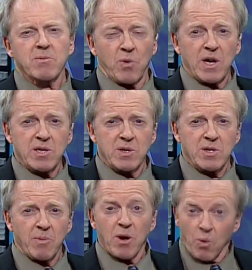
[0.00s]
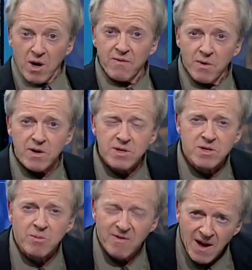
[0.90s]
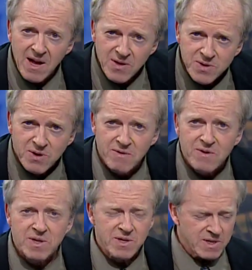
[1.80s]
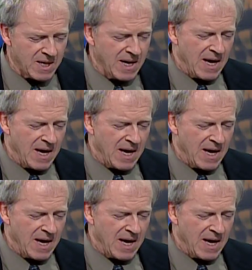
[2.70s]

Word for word: some questions about a workforce to provide the services.